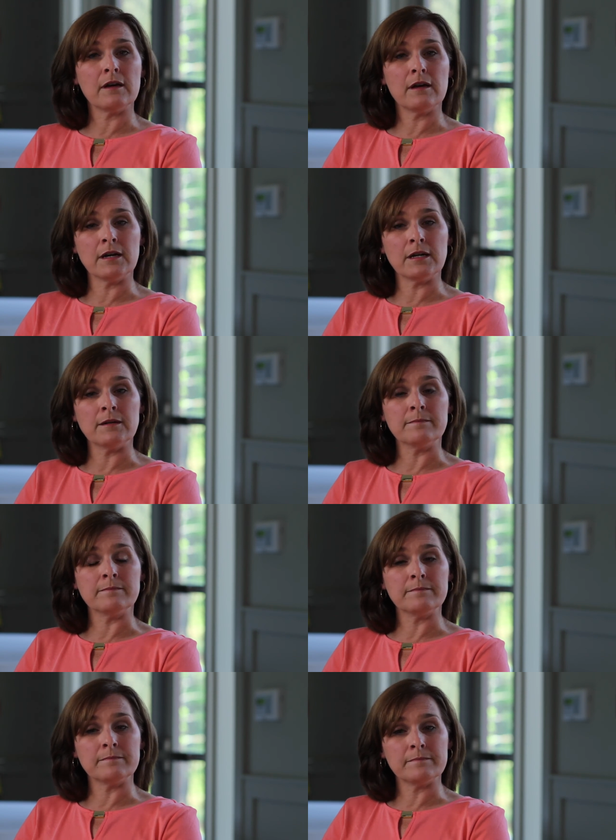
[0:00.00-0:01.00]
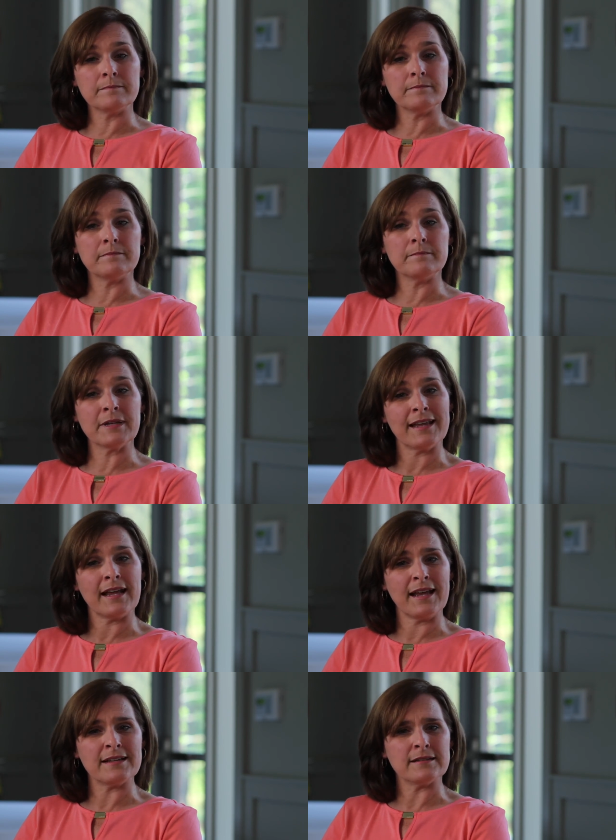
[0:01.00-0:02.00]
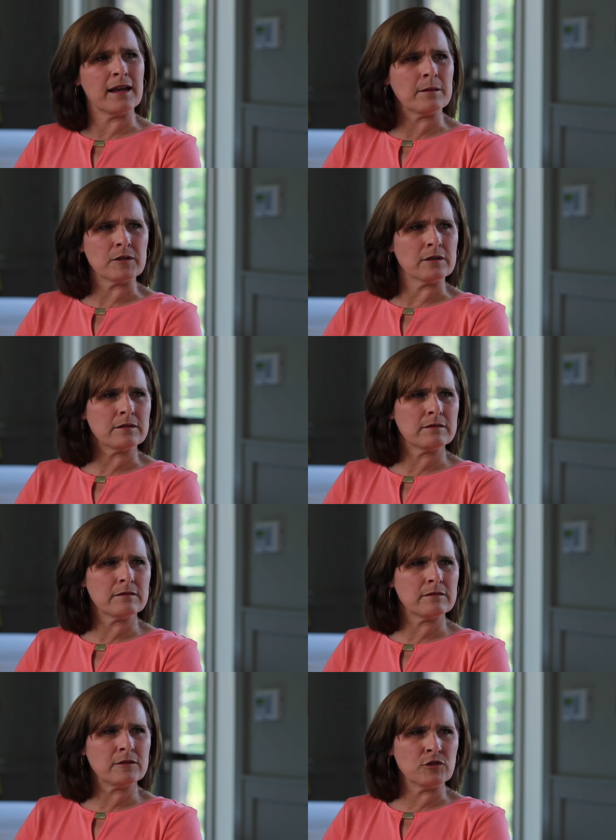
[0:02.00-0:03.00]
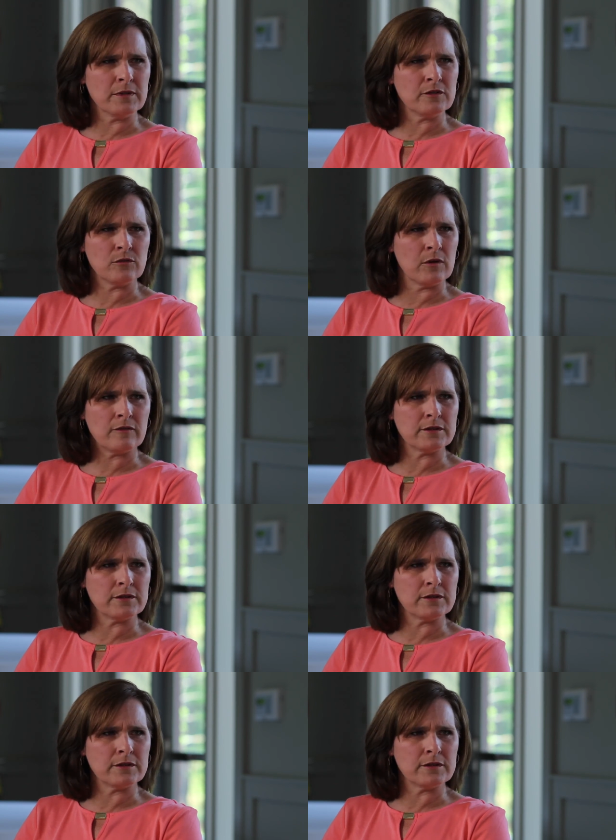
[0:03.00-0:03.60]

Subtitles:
But that hasn't happened too often.